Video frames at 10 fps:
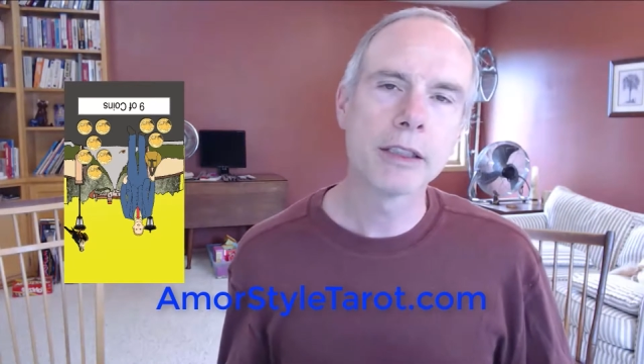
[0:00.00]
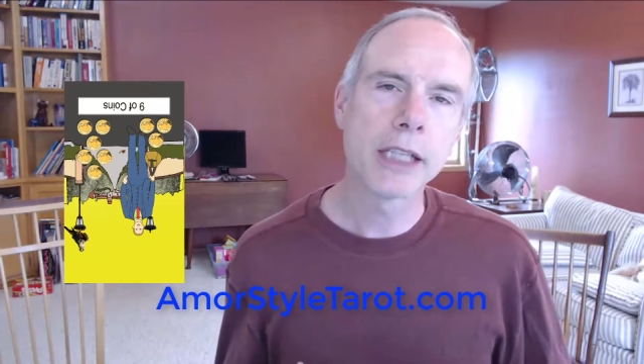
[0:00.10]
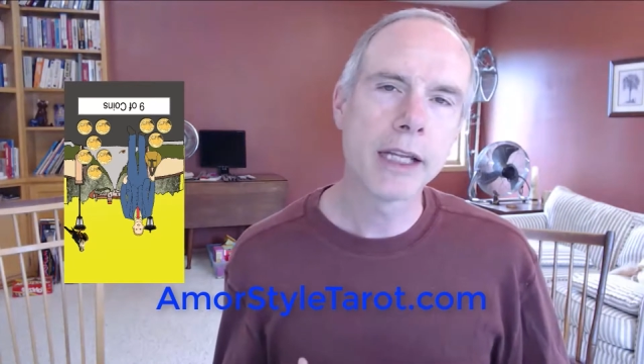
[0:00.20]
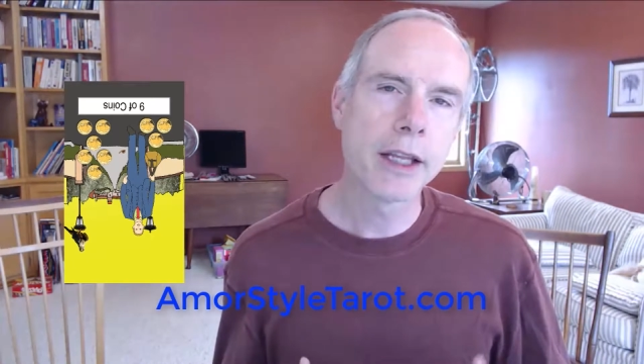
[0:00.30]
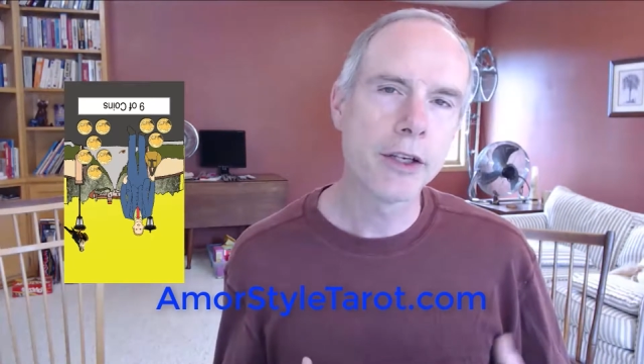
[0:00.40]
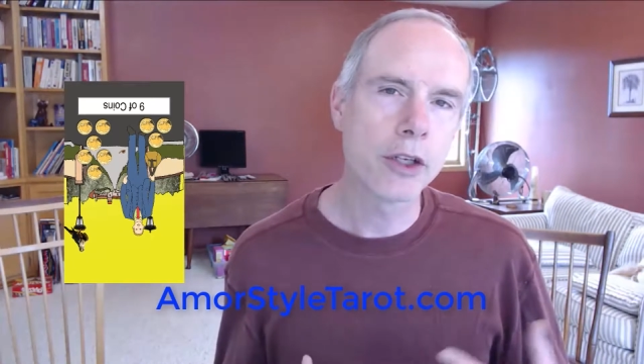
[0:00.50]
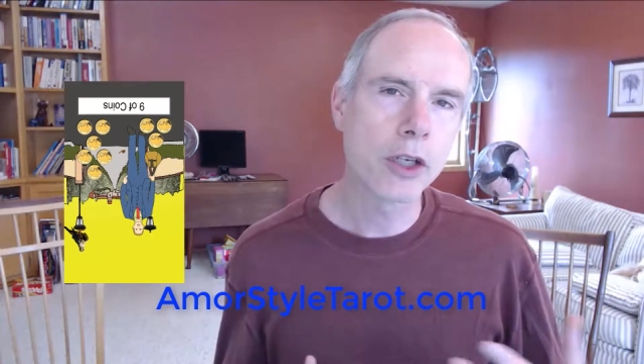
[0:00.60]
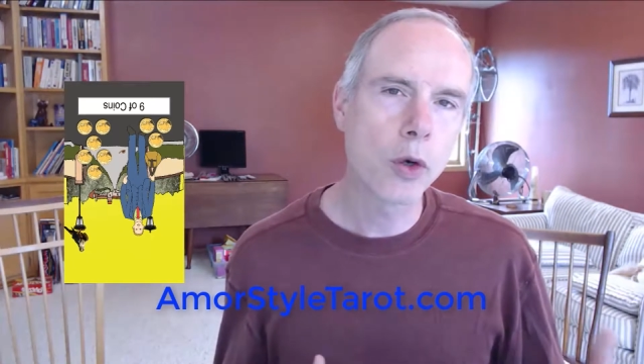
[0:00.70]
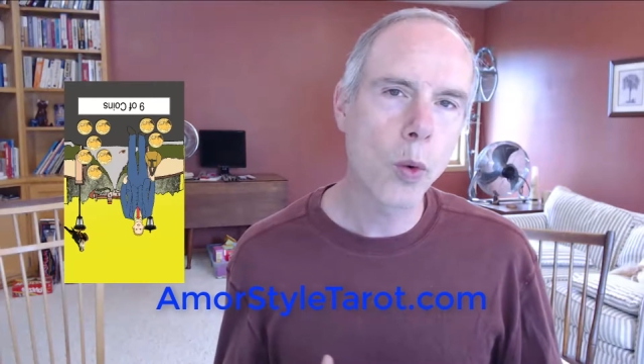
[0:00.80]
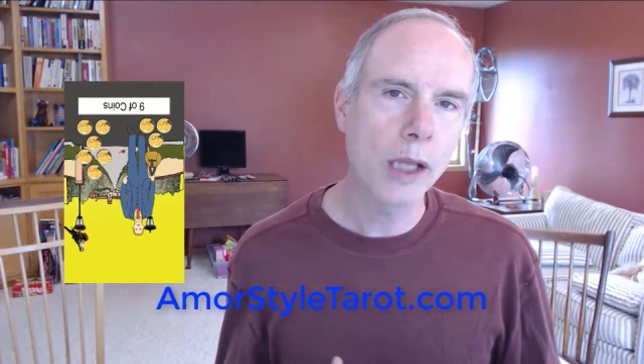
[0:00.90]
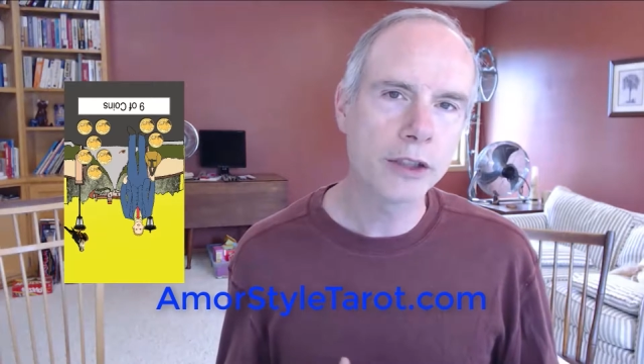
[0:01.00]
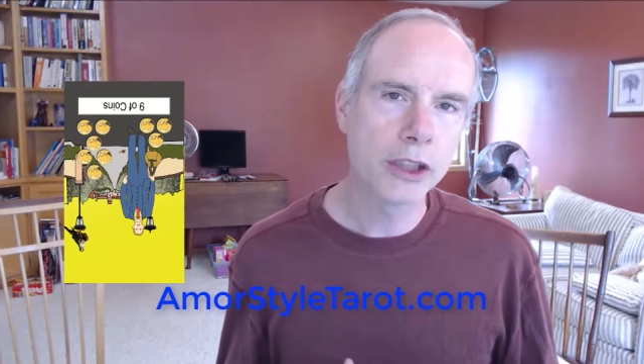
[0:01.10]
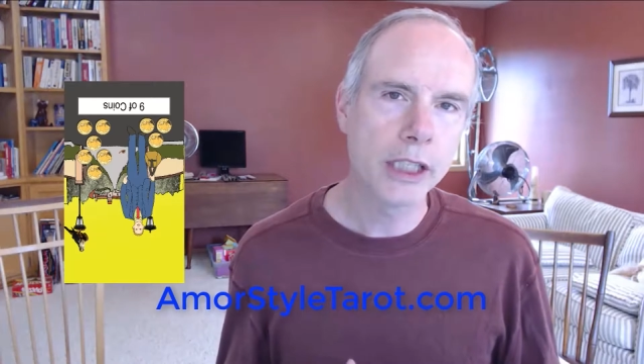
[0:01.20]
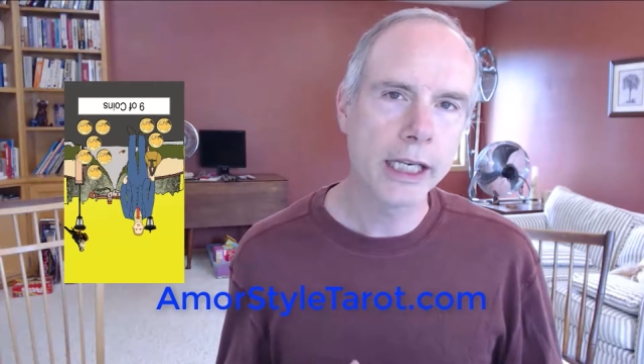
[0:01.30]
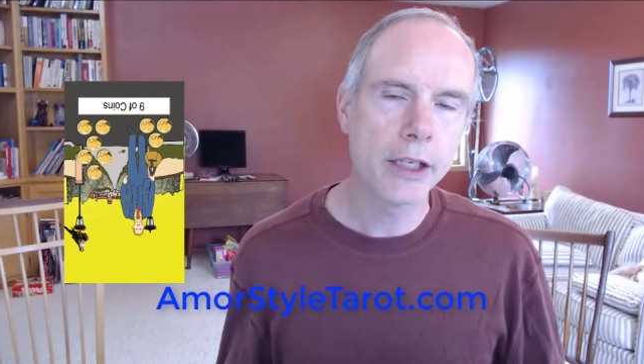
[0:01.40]
say that you're
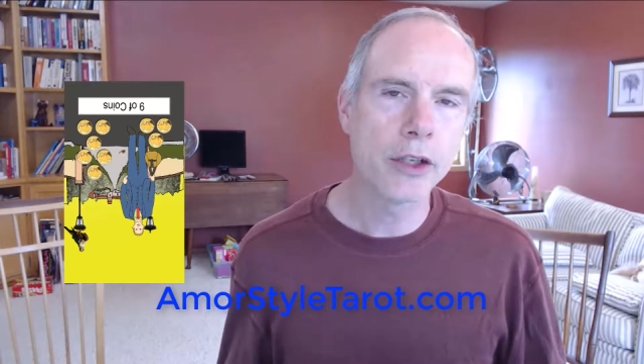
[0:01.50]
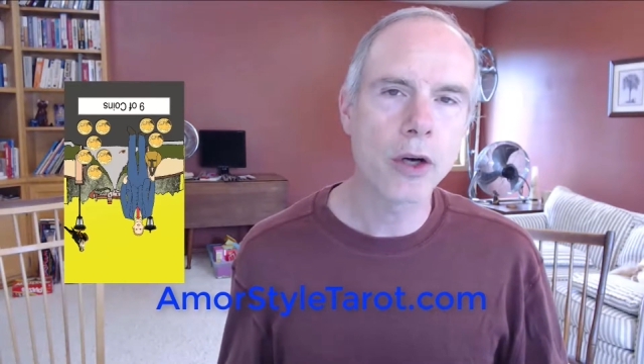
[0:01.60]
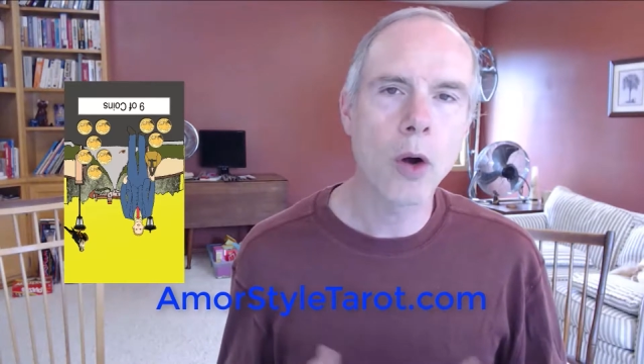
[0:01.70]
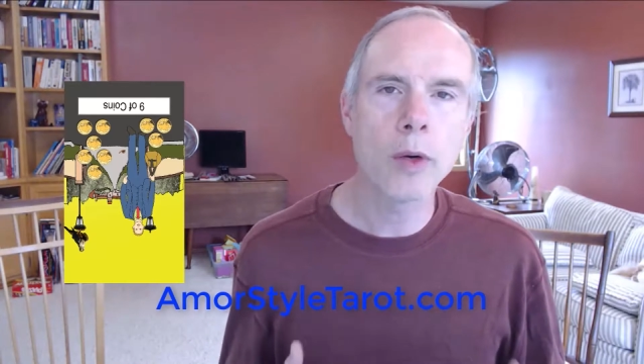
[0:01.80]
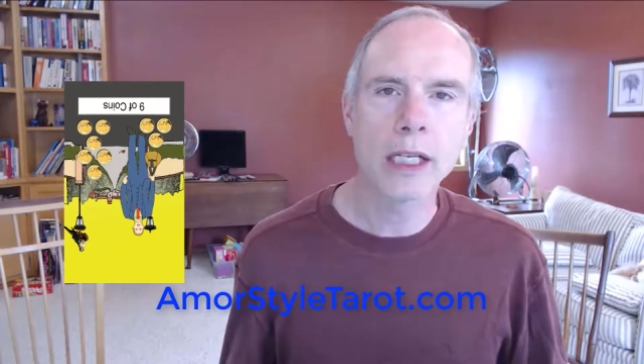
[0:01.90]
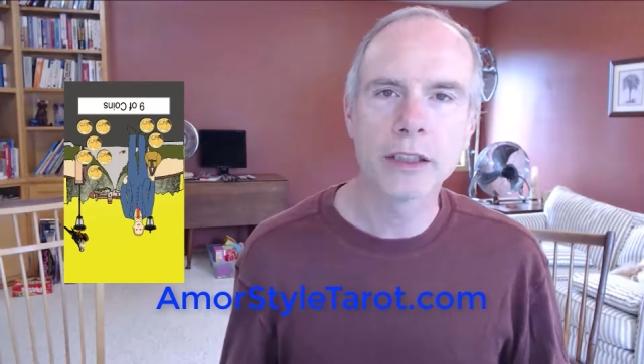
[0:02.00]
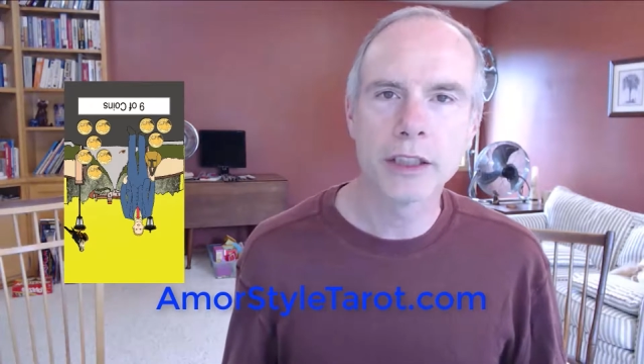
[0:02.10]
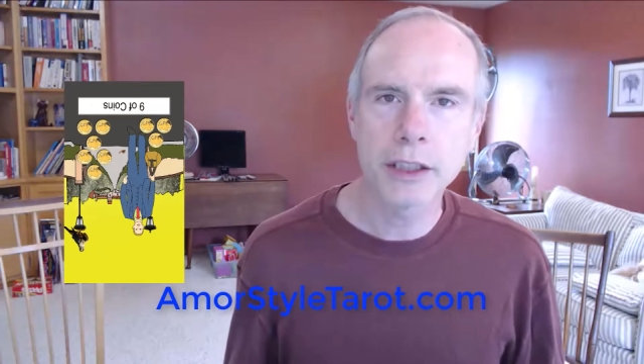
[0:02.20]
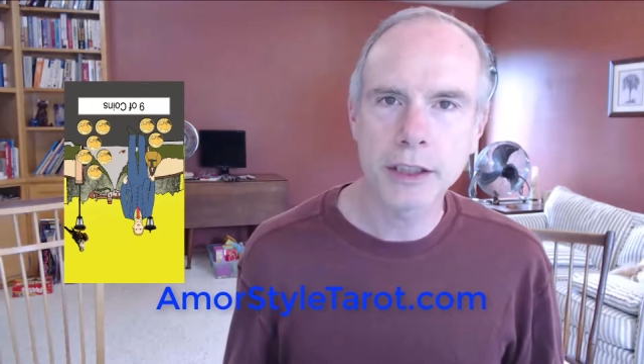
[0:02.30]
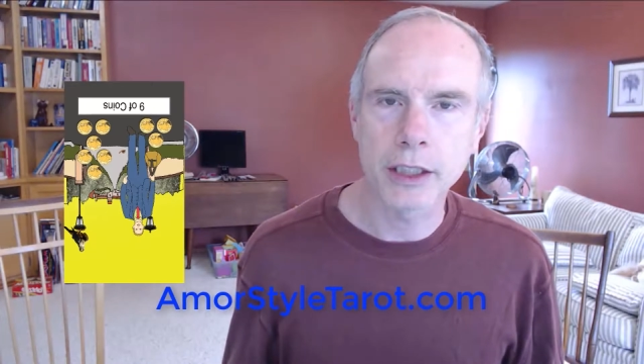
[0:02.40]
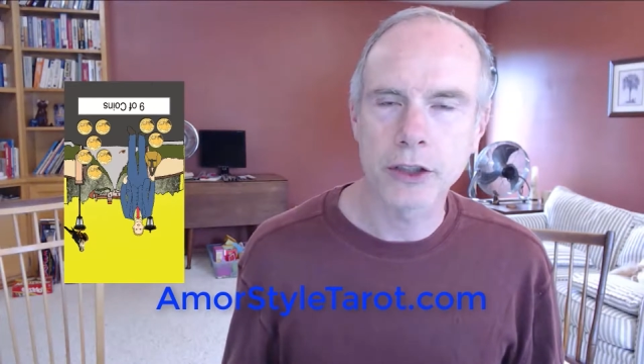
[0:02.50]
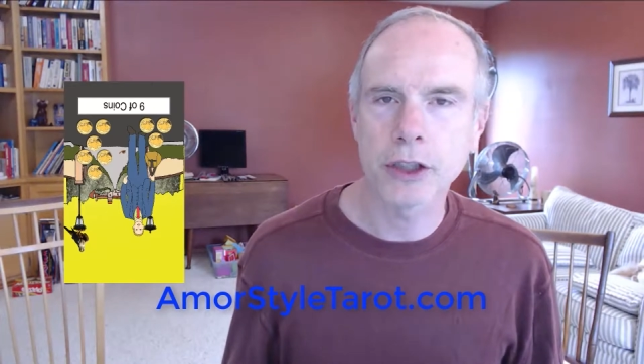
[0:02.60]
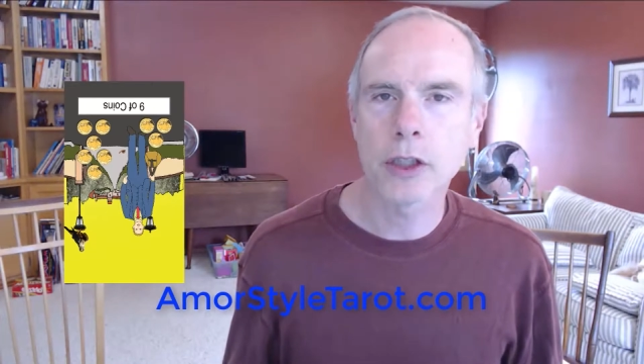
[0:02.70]
questioning your own existence.